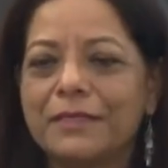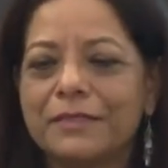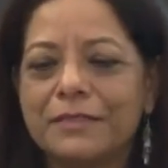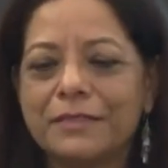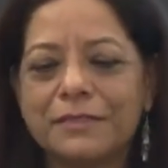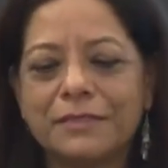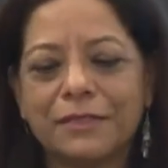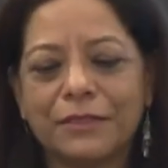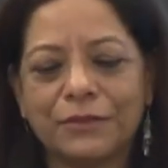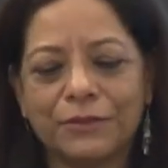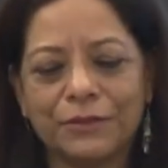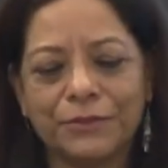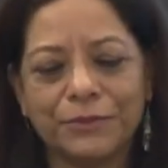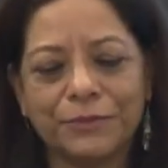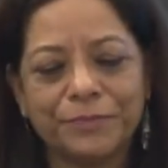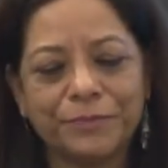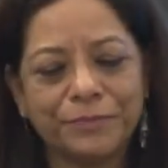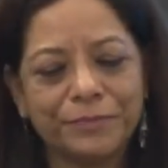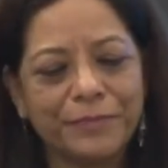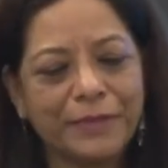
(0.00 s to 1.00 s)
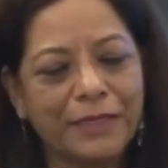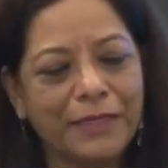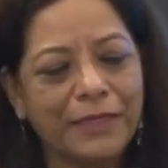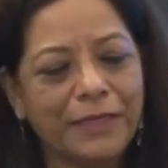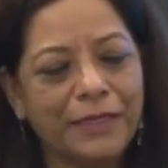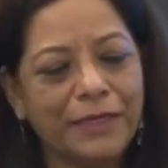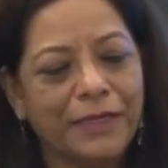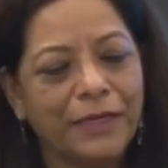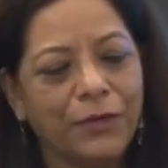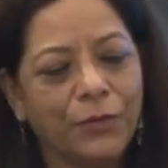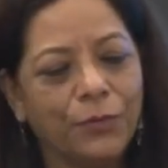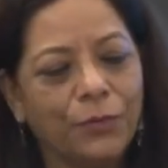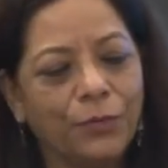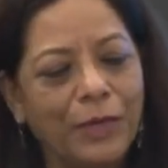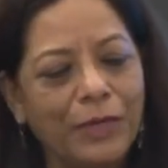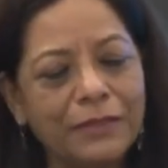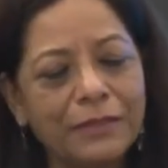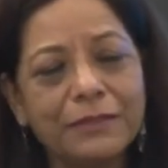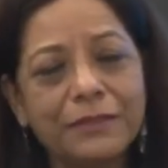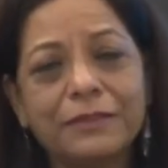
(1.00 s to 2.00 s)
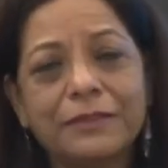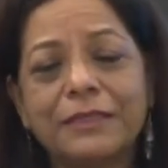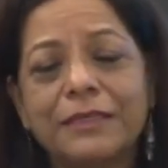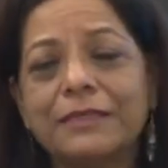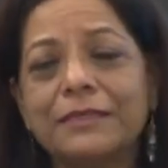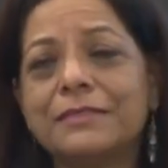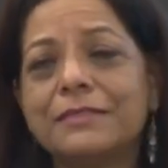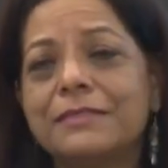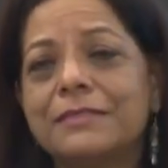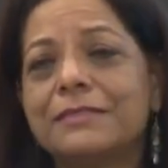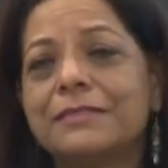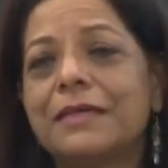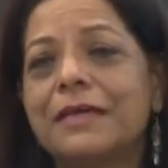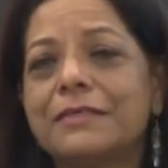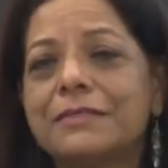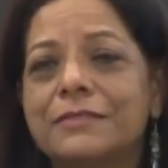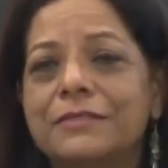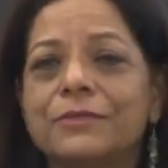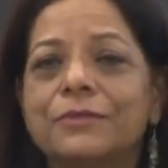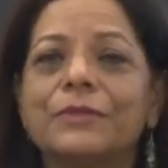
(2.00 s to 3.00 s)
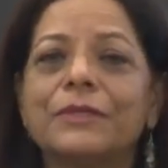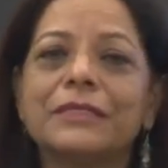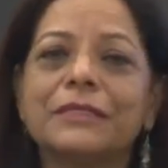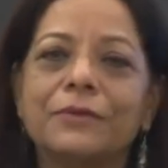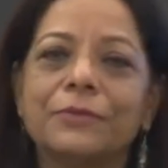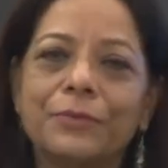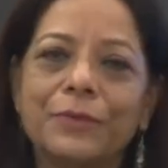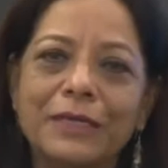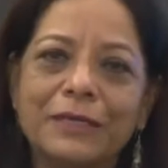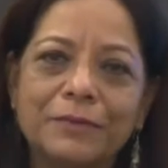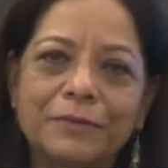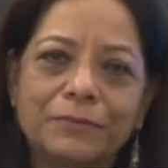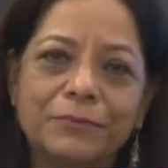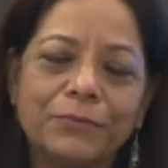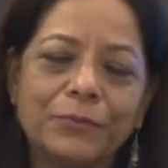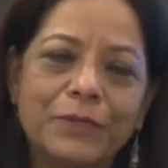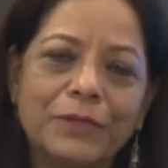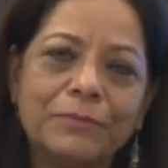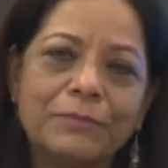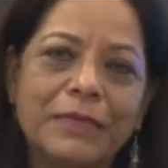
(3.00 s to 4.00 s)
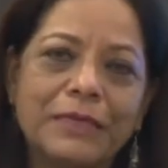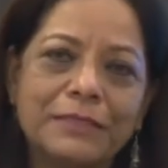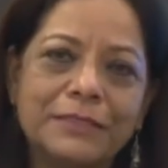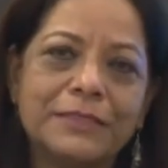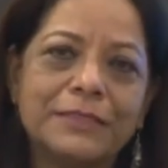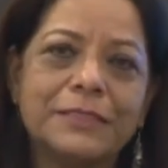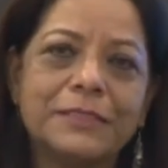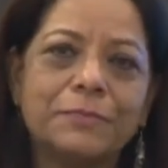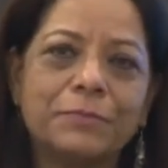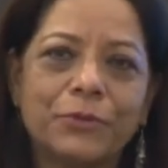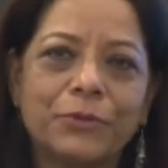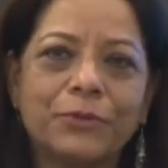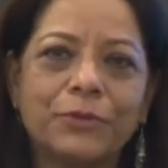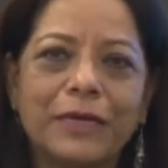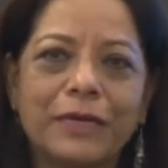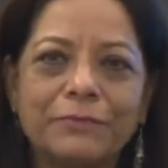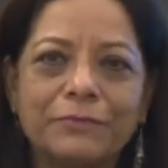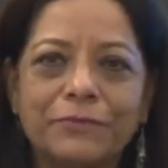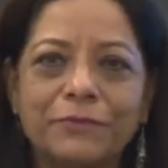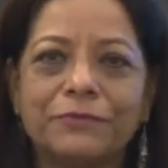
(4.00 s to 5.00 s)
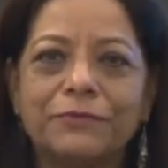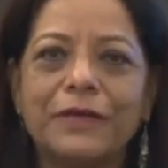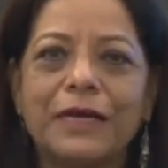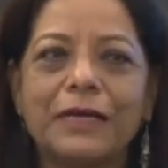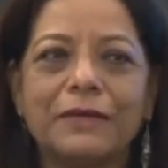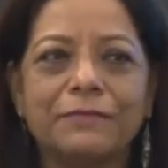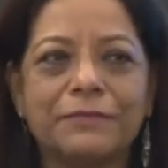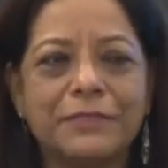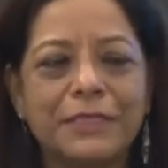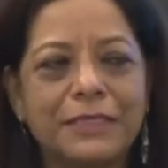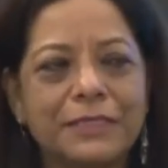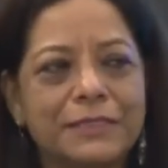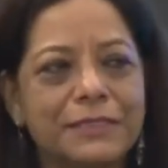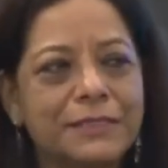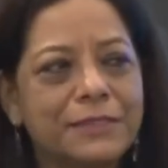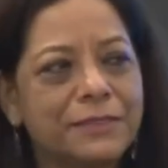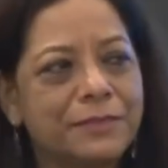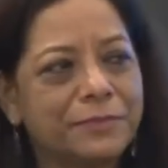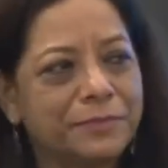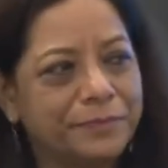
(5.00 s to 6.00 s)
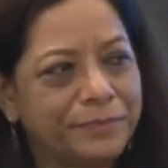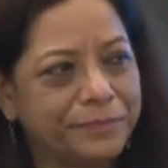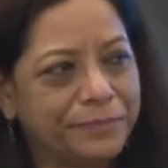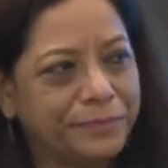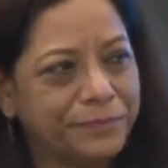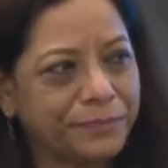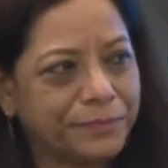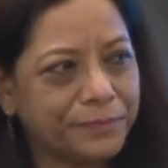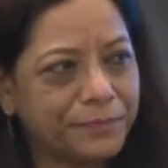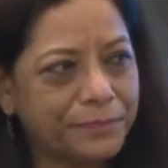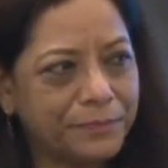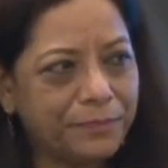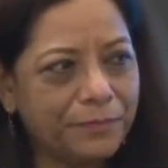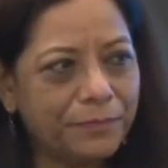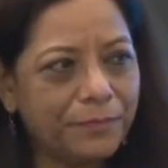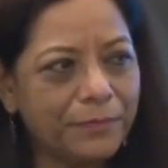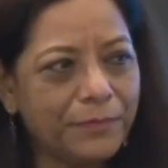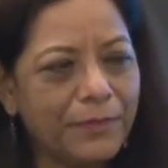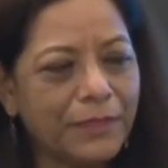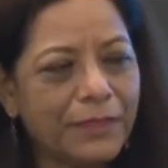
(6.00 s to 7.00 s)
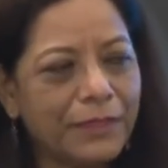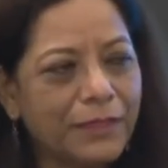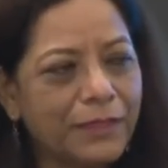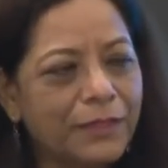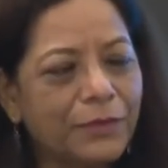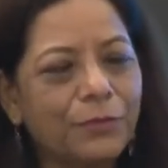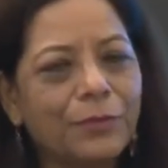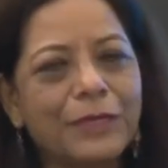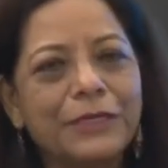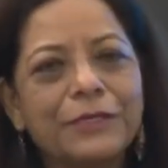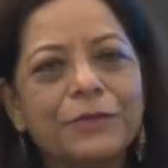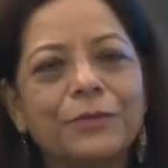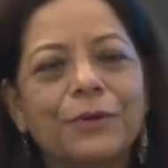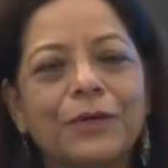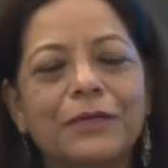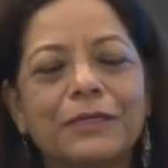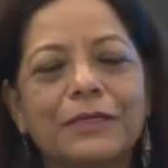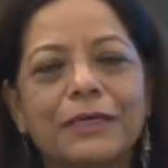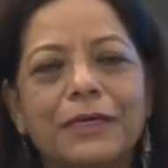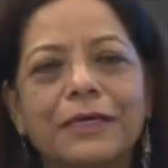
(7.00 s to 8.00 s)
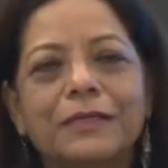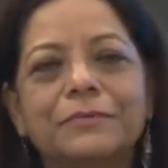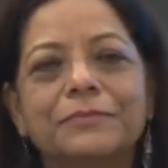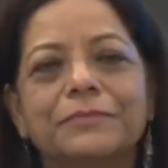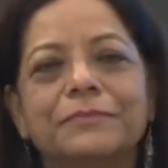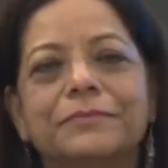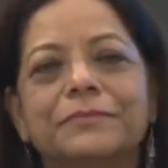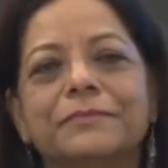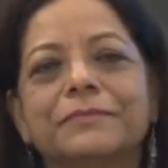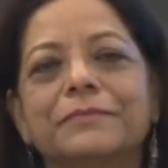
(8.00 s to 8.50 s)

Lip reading: So, one of the things is that during the Will Mentees program for 5 days, when you all come,